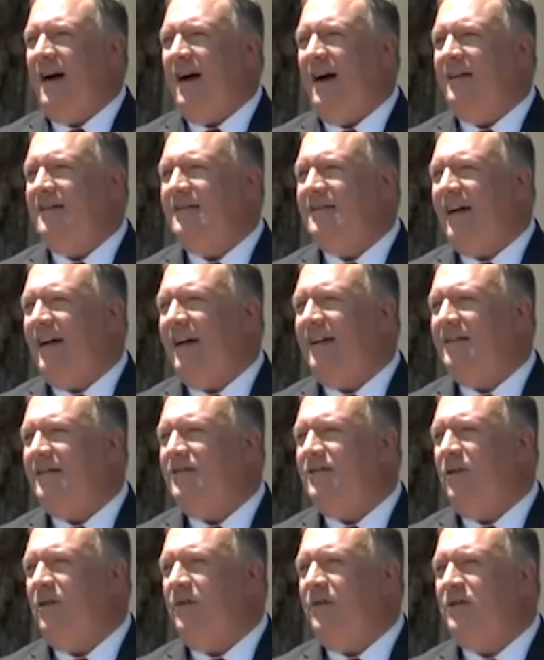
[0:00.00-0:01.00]
on
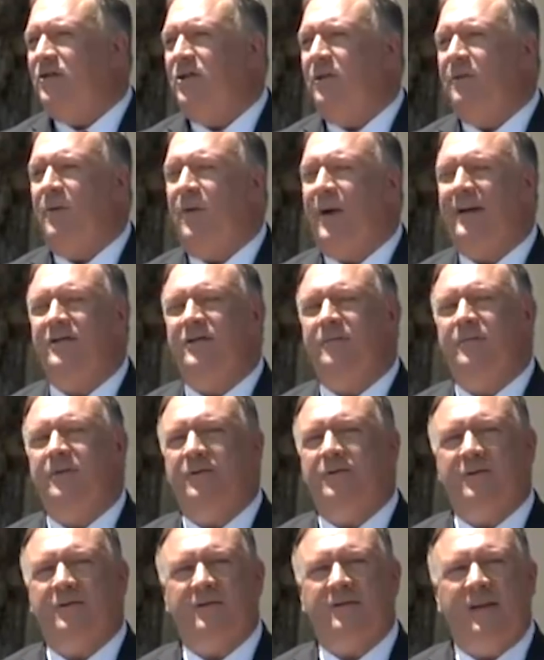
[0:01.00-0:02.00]
silence over its human rights
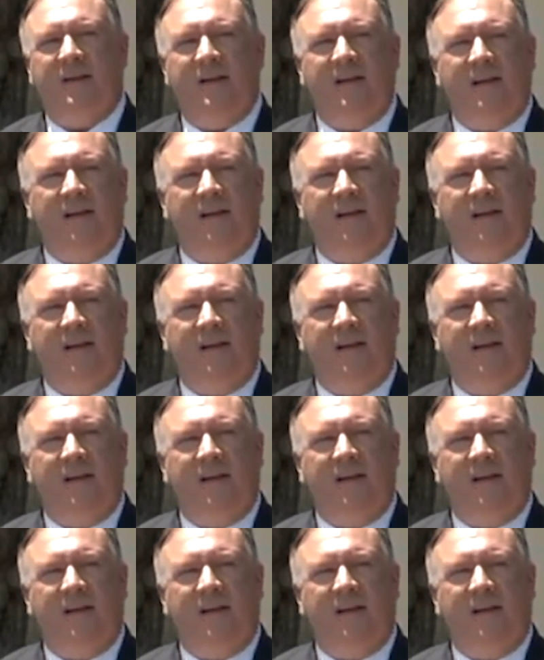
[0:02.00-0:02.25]
abuses